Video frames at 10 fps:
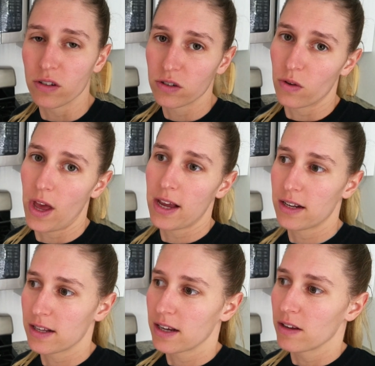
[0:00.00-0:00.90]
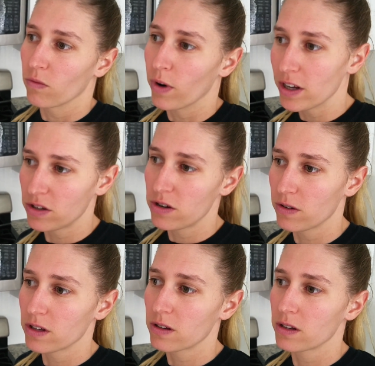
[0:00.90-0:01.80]
So that raises your
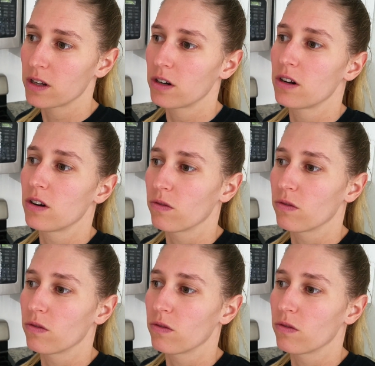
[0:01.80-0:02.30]
insulin,